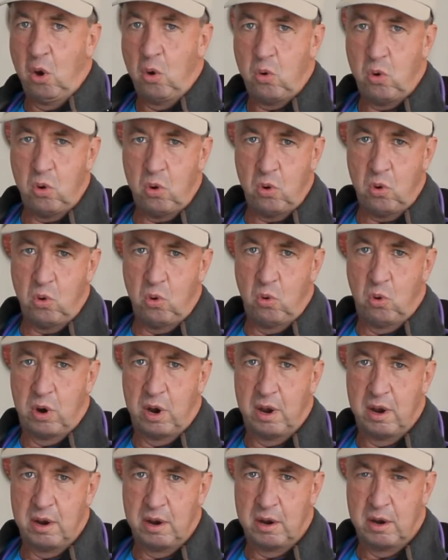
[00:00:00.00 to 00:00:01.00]
whoo!
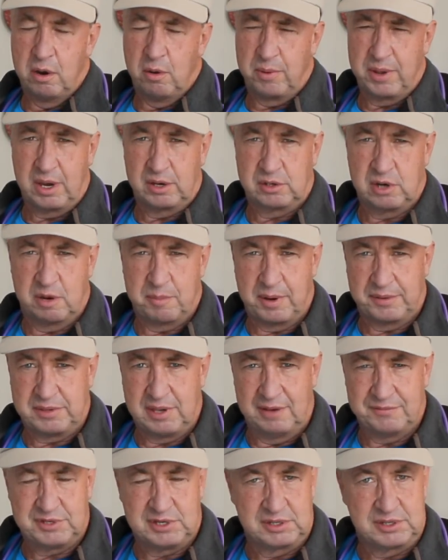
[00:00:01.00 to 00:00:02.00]
We got to talk about
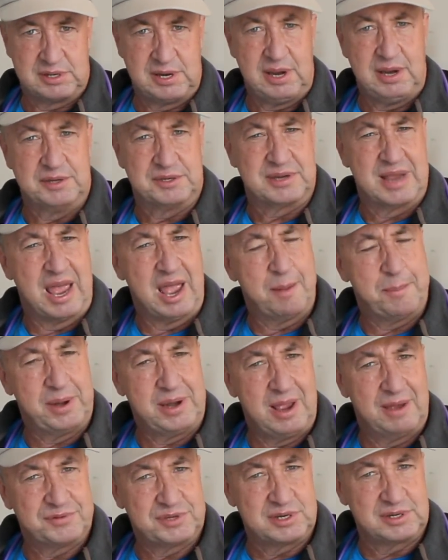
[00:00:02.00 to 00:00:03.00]
the F-16s. How
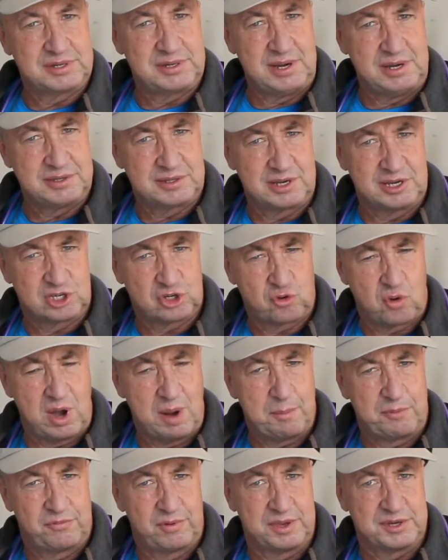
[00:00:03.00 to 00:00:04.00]
many F-16s get
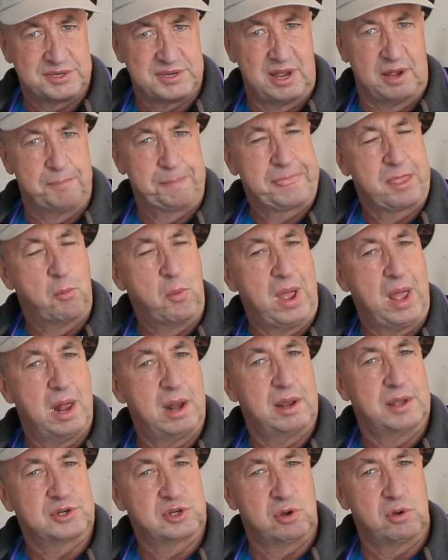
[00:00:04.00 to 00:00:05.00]
scrambled for this thing?
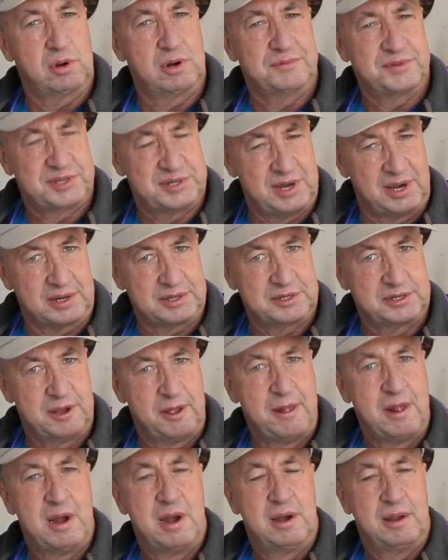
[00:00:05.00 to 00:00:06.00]
Well, a total of 6.
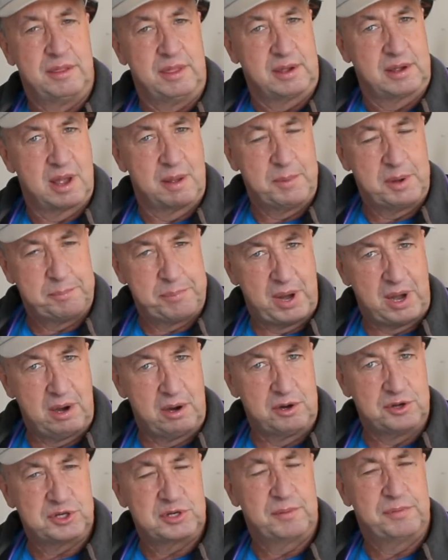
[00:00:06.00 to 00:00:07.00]
They come in
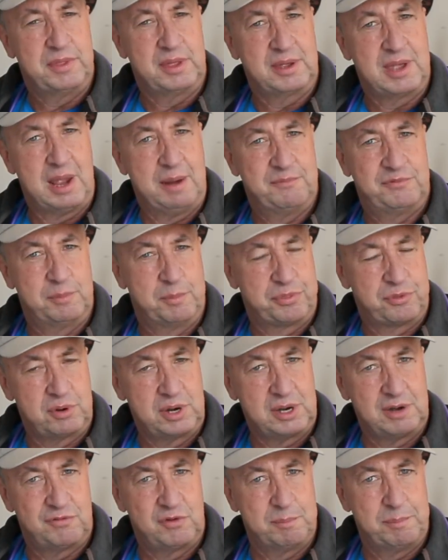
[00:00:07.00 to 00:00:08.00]
pairs. They came from
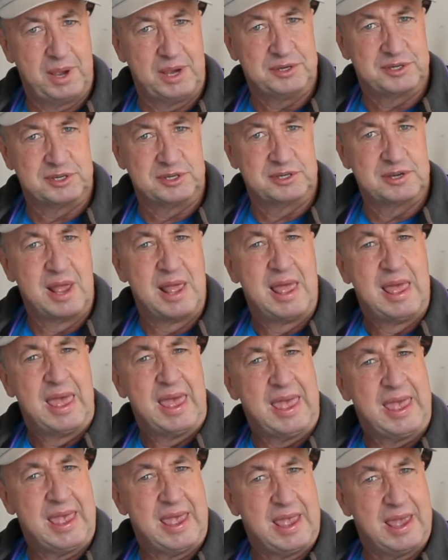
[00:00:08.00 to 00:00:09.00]
3 different bases,
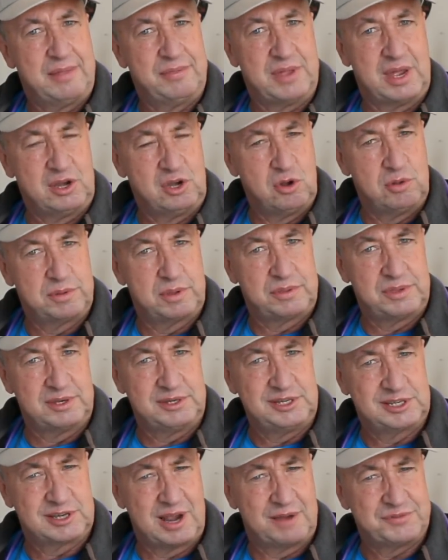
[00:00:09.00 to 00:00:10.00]
and they knew that
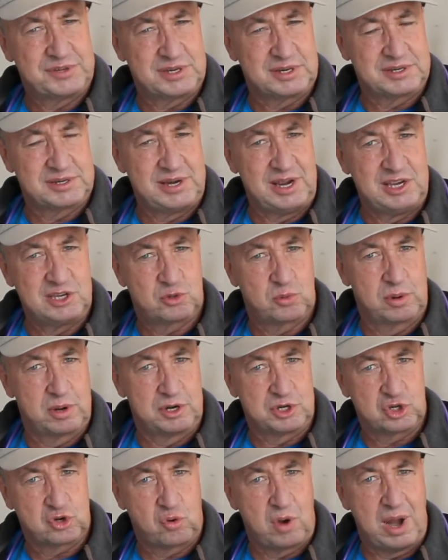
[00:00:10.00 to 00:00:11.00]
these F-16s were going
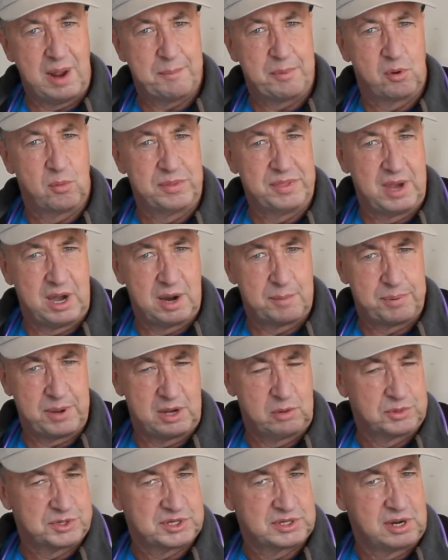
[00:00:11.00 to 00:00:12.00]
to scramble when the
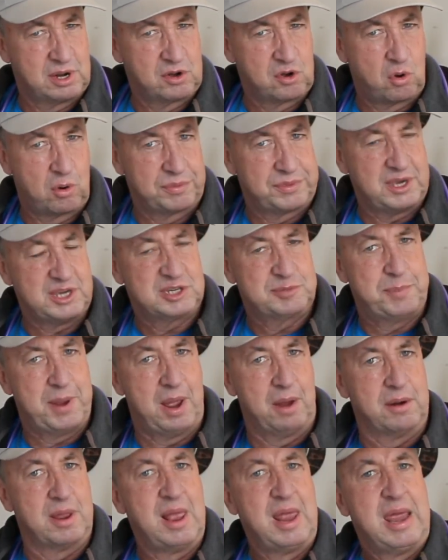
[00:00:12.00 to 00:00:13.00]
airplane was still
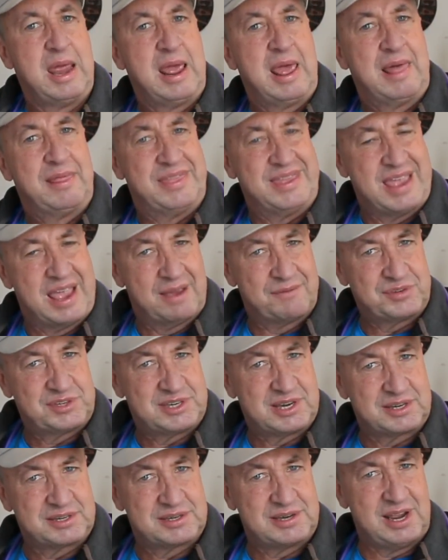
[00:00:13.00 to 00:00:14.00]
northeastbound. The
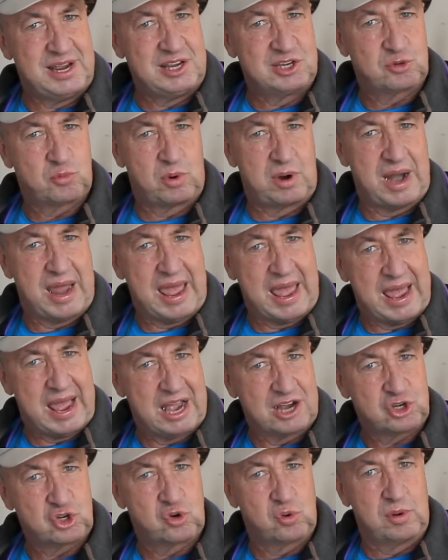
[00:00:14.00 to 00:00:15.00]
F-16s were
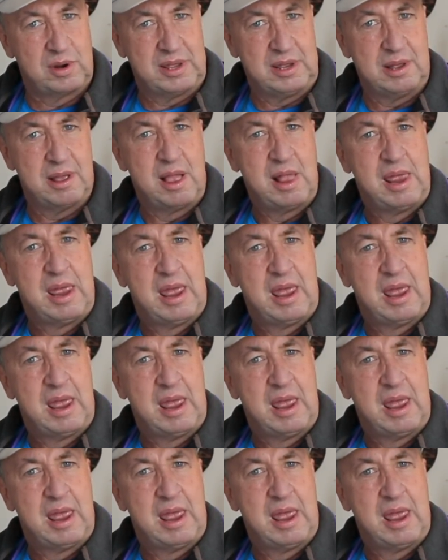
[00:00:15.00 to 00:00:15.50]
actually